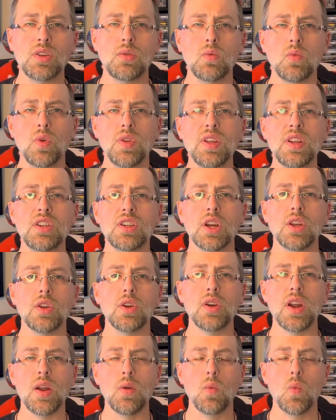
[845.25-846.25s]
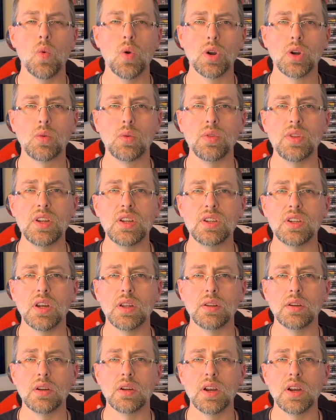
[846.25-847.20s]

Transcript: with each other and work with each other,